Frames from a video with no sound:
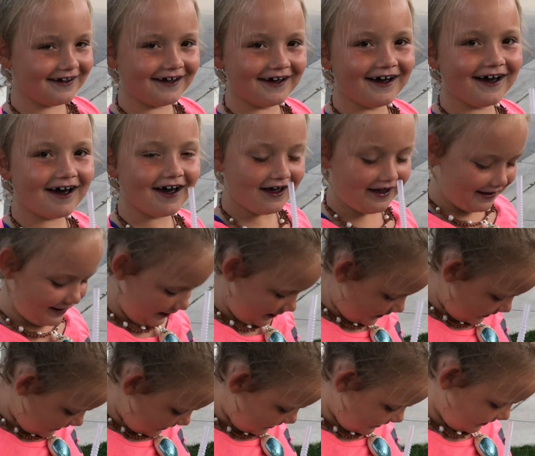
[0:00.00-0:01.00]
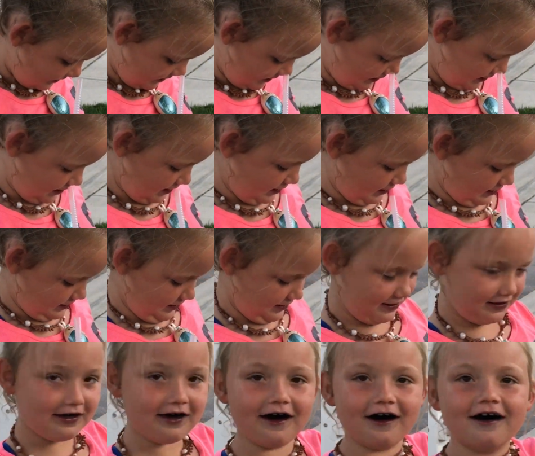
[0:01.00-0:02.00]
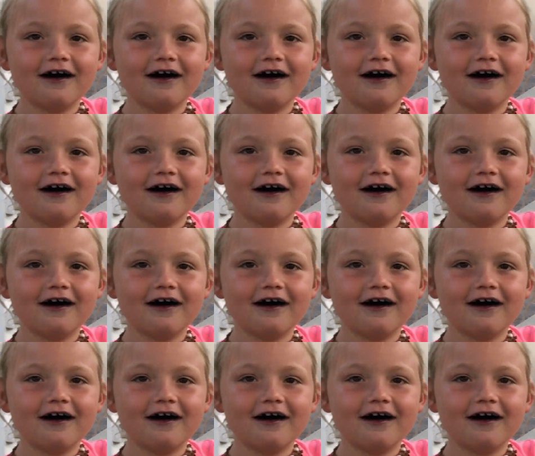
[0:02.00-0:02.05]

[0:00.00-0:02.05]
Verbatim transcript: I love it. Yeah.